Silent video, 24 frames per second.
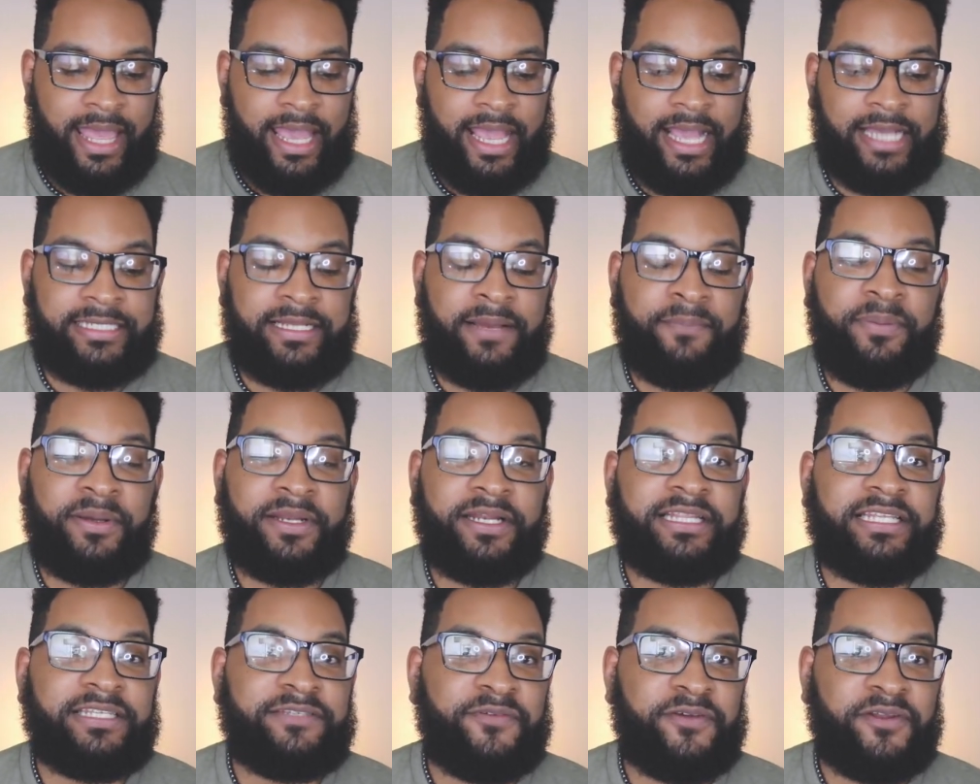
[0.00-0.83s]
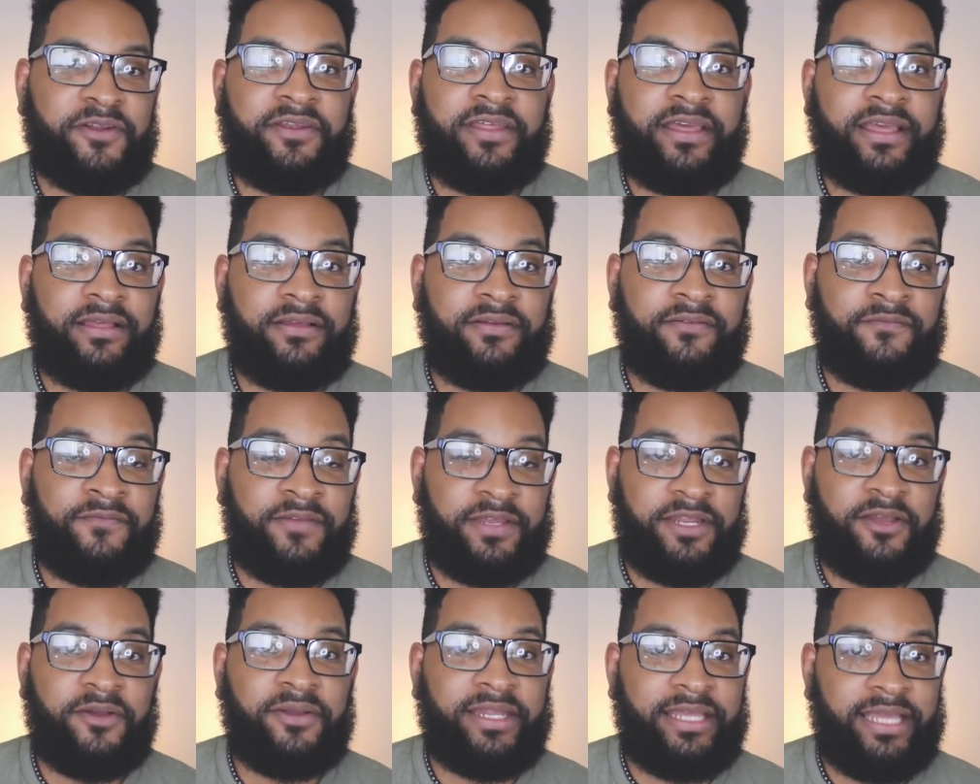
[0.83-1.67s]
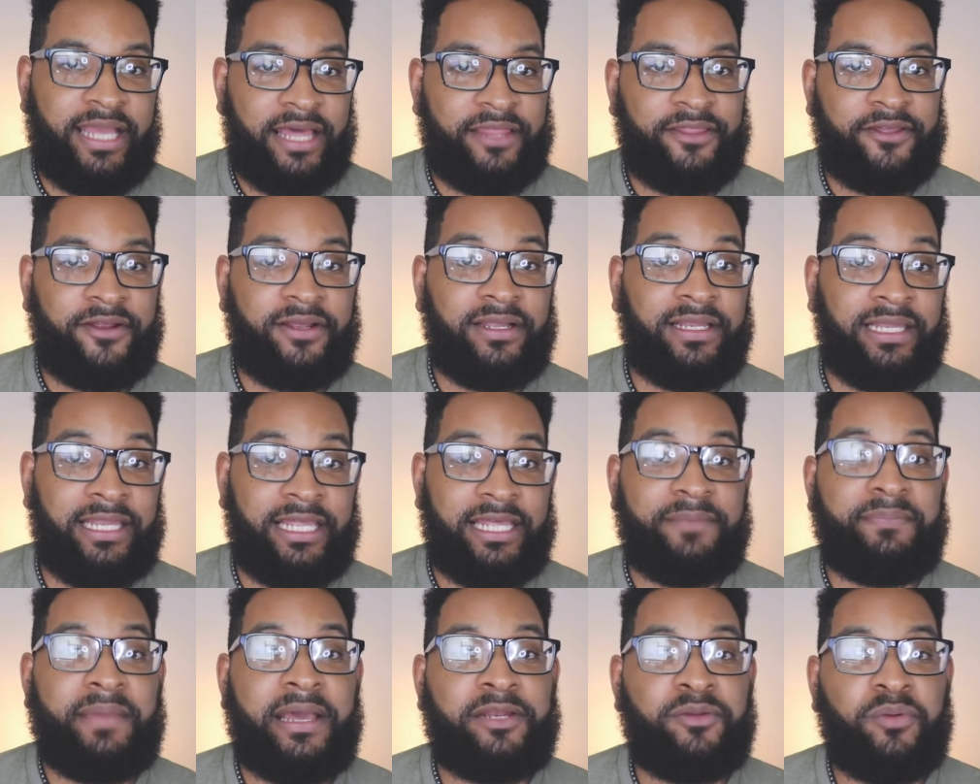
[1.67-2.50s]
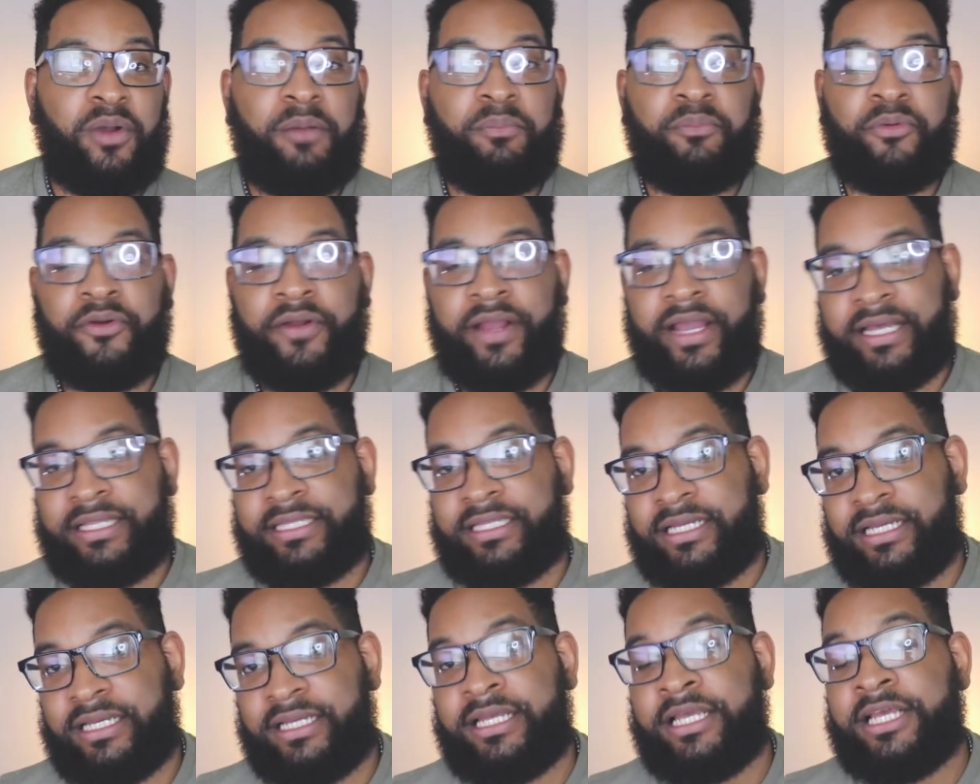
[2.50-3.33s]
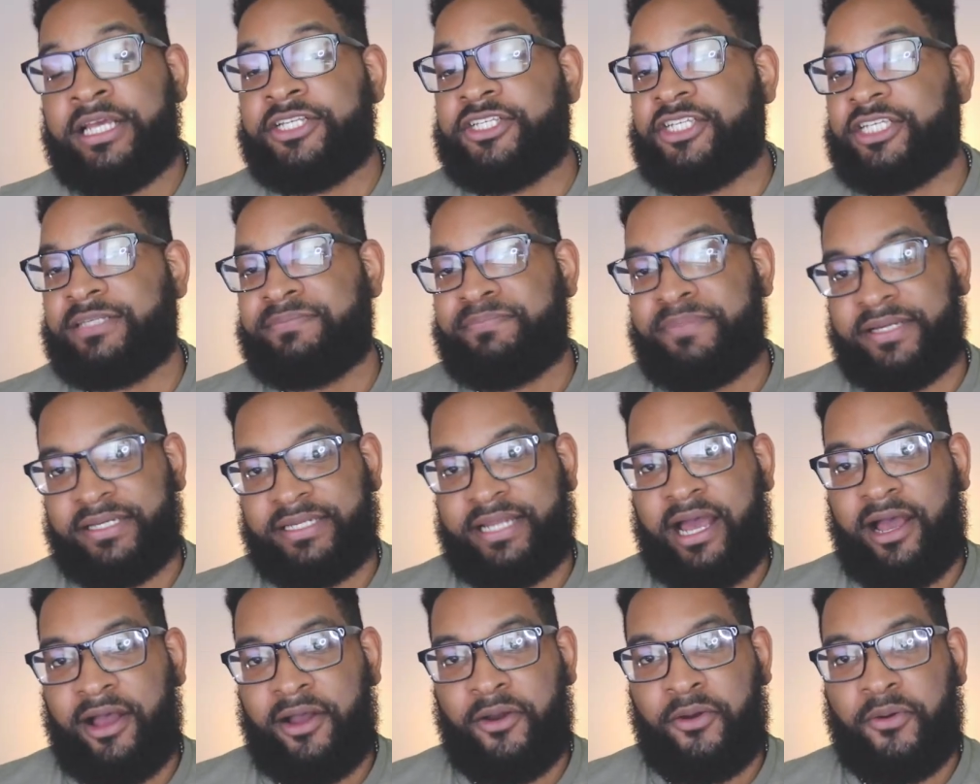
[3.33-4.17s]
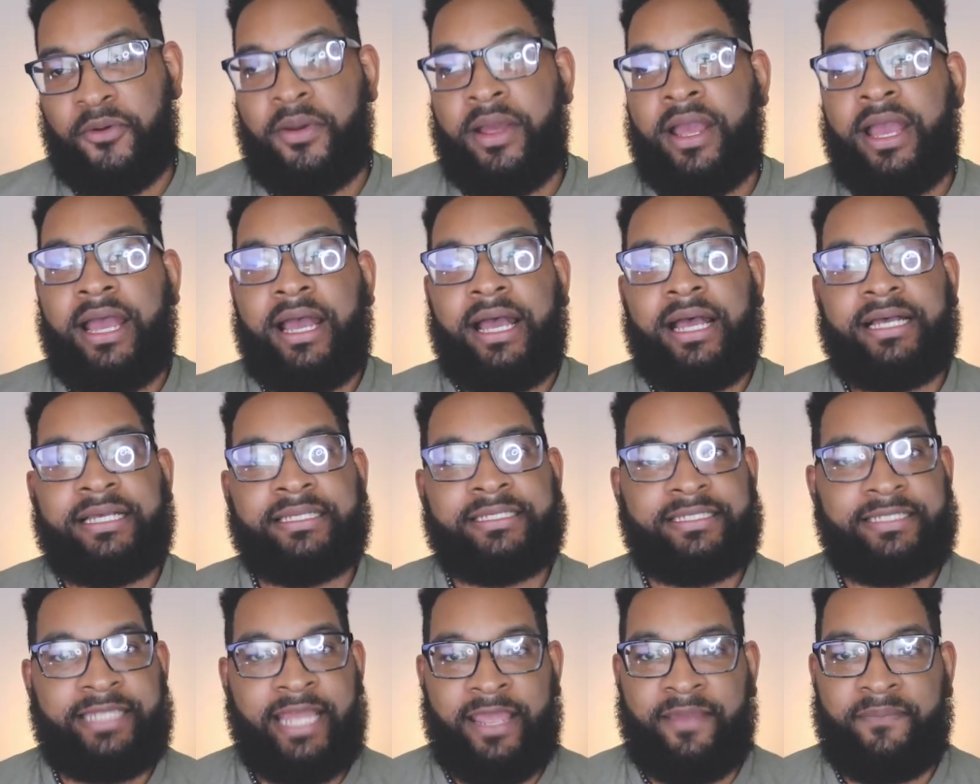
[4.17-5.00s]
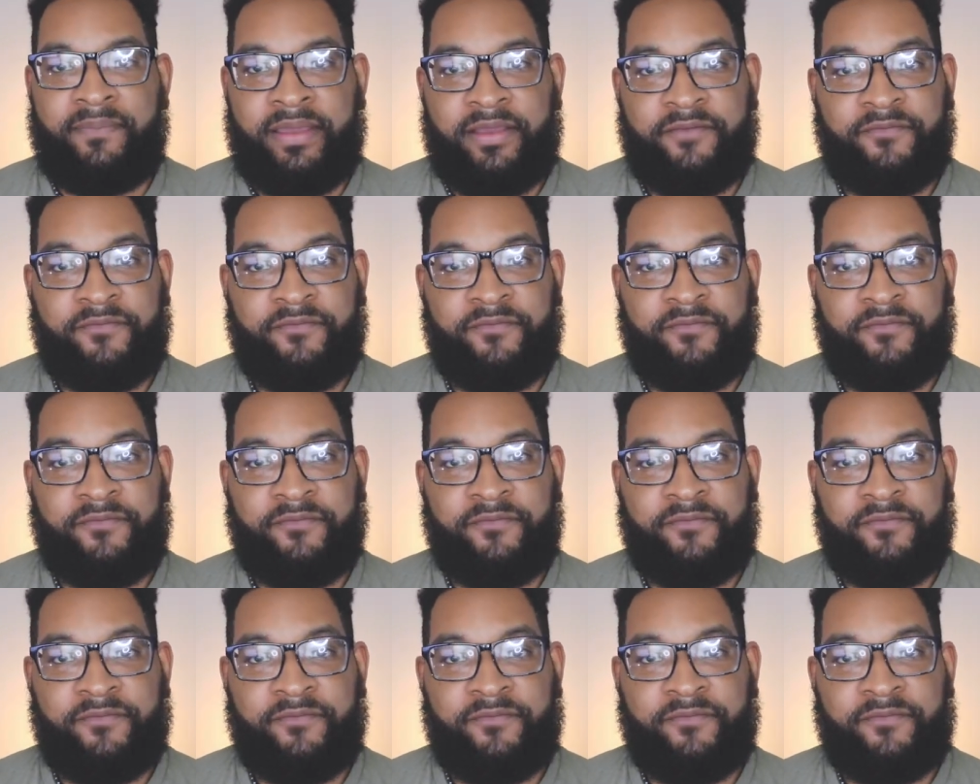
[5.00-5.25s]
As I'm putting this video together, Lin-Manuel Miranda just put out a statement